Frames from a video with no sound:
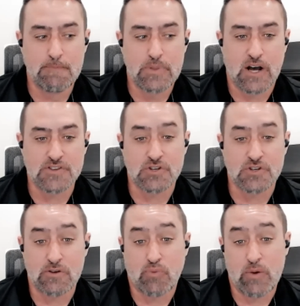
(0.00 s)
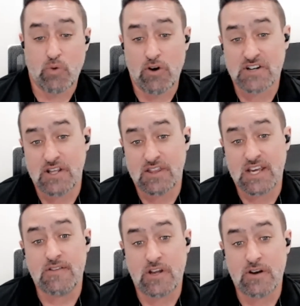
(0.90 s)
a certain point where you're actually
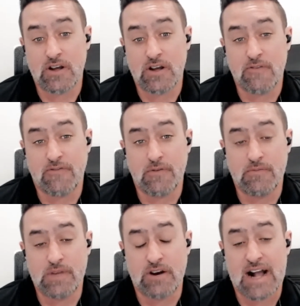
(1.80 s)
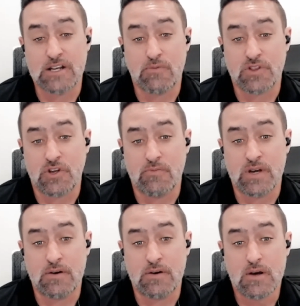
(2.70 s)
thinking that you're interacting with a
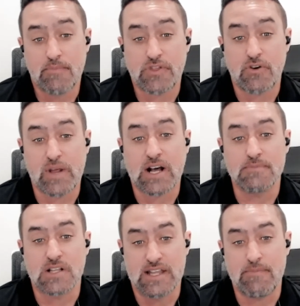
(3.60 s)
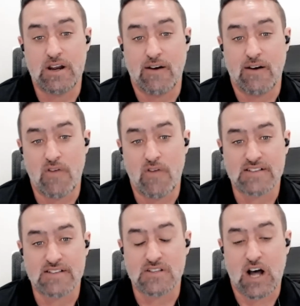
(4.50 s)
human, but there becomes a limit of where
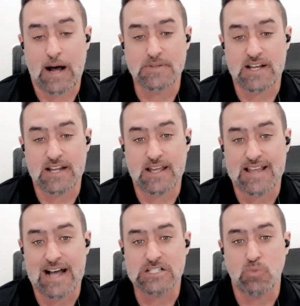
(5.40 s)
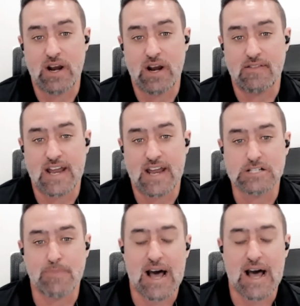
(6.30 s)
that stops. And I think that's when it then
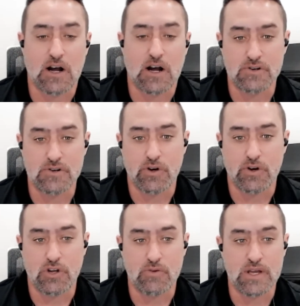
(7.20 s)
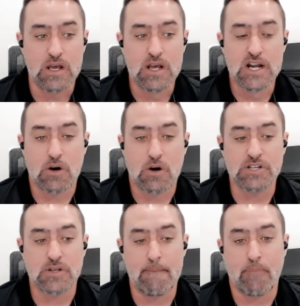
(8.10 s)
gets passed on to a real human. It's
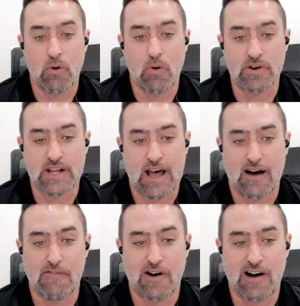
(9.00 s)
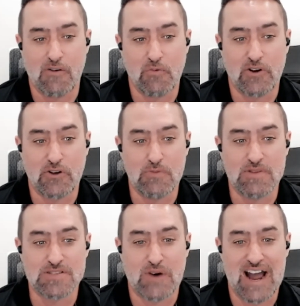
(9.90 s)
always important to have real
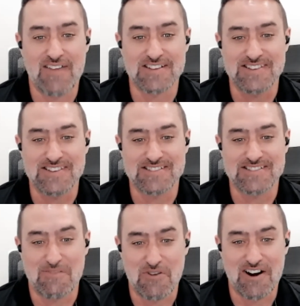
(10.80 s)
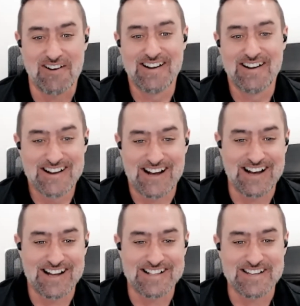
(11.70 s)
humans behind the scenes somewhere
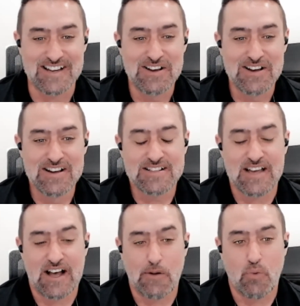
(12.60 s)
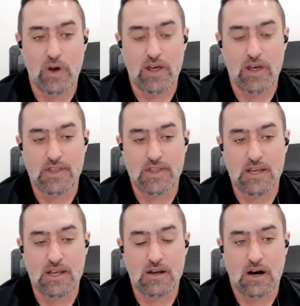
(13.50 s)
to help with
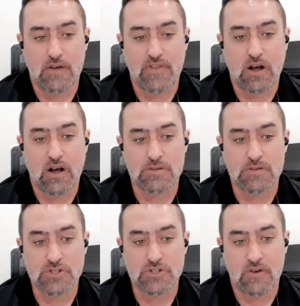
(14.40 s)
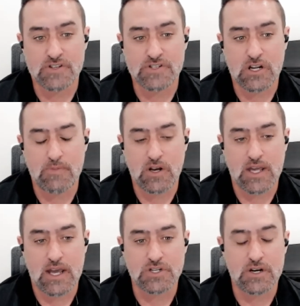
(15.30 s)
the customer service and
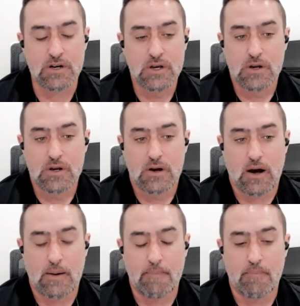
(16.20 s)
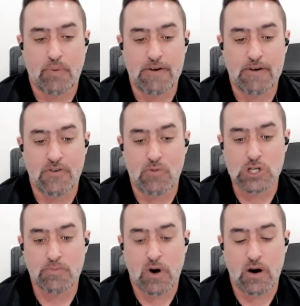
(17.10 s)
communication. But for the
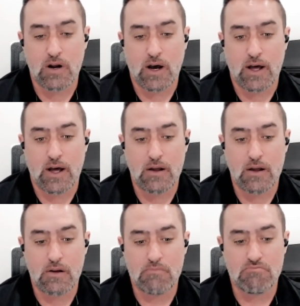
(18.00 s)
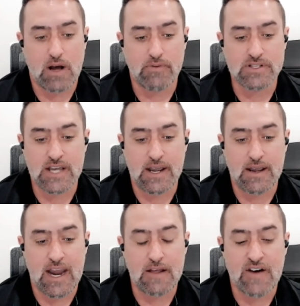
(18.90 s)
most part, I would
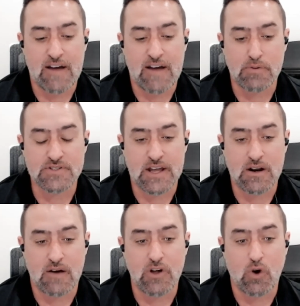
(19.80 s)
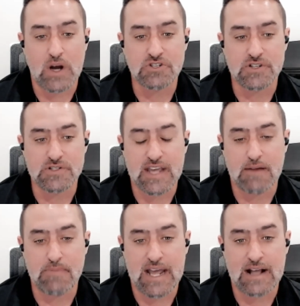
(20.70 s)
say 85% of the questions
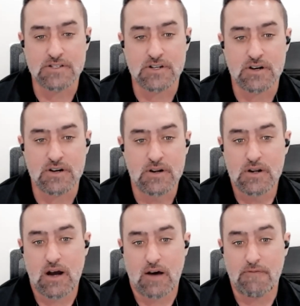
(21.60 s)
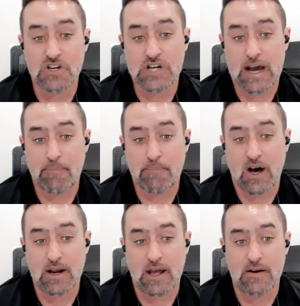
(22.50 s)
can be answered via
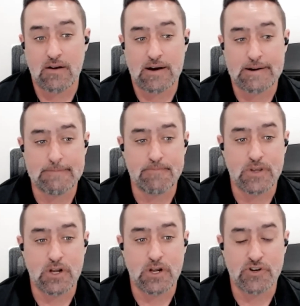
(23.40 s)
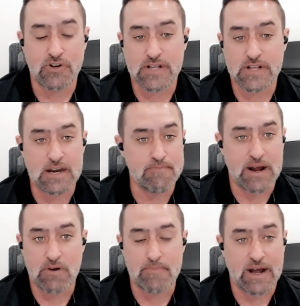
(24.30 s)
chatbot, and they're just getting
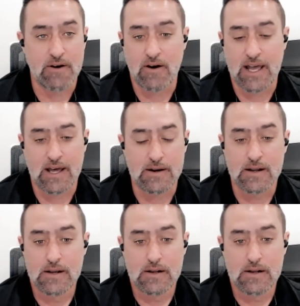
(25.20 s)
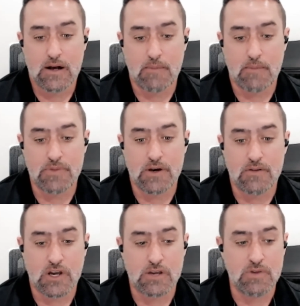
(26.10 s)
better and better. And
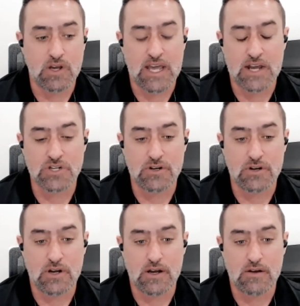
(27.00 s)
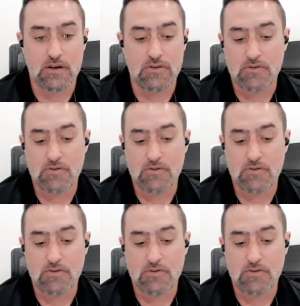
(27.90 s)
the communication, you